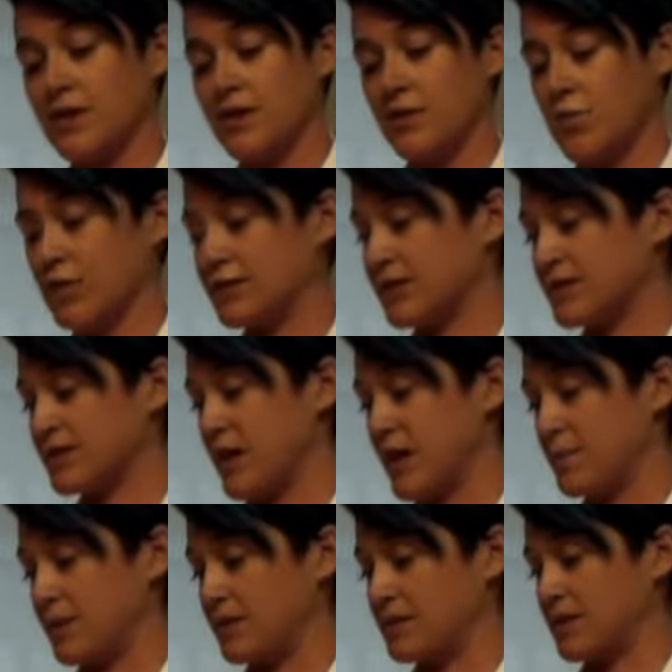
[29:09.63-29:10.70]
once it's
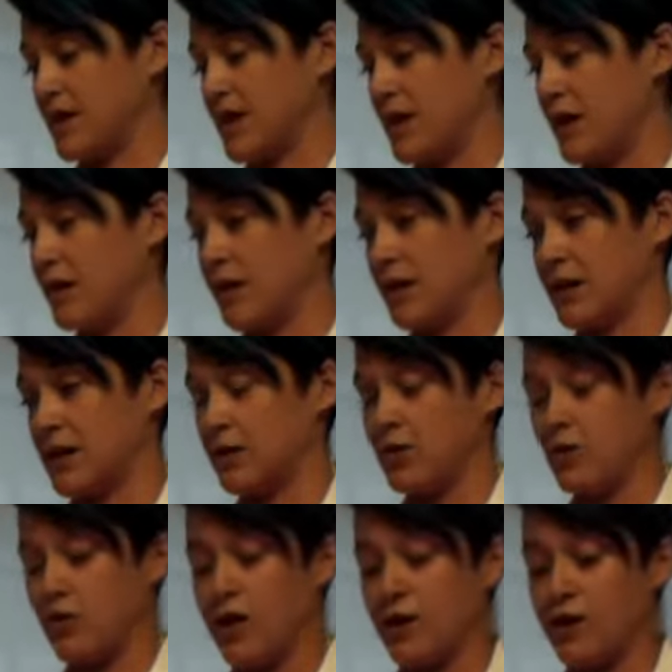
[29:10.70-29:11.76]
up into the hair and it can no
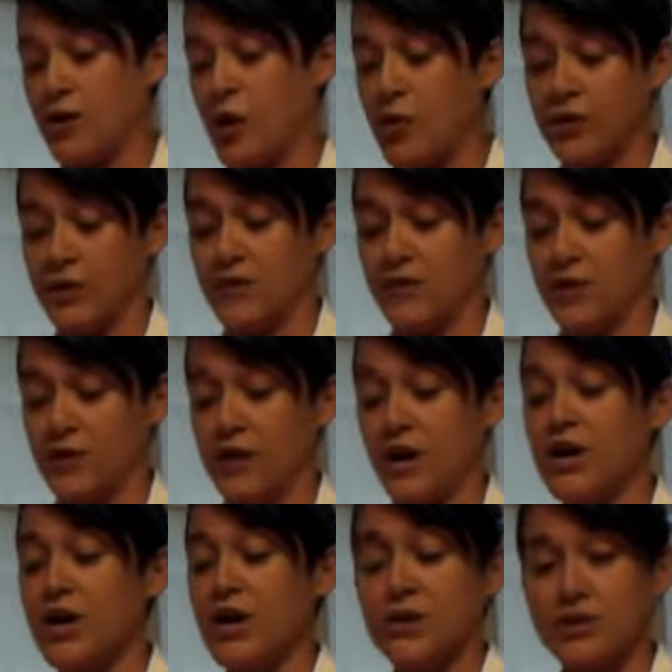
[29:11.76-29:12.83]
longer go any
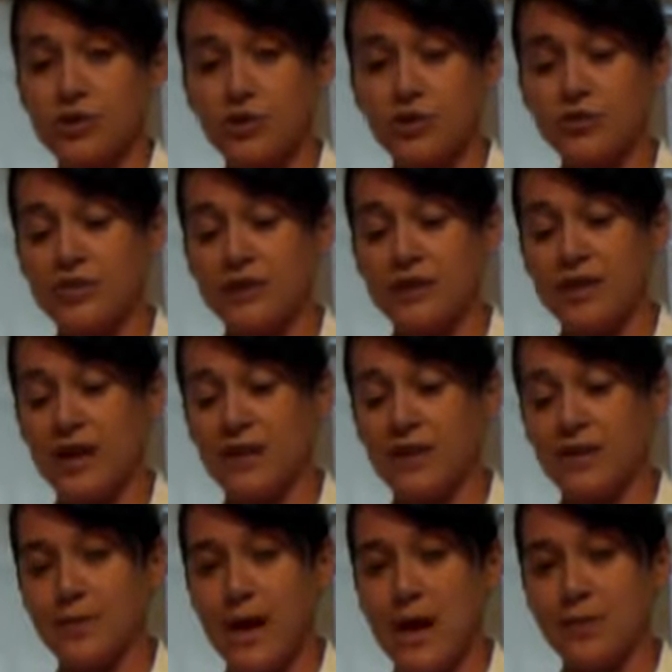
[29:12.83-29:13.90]
further. So you see the end of
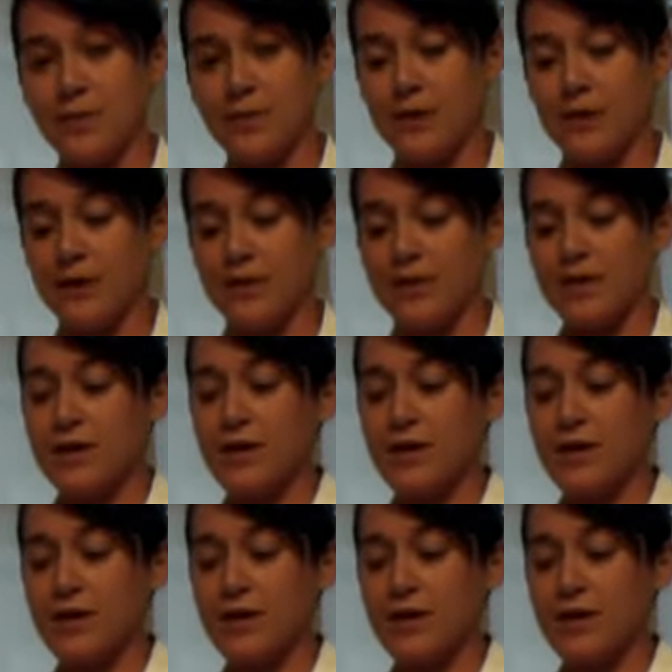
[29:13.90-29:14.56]
the bobby pin.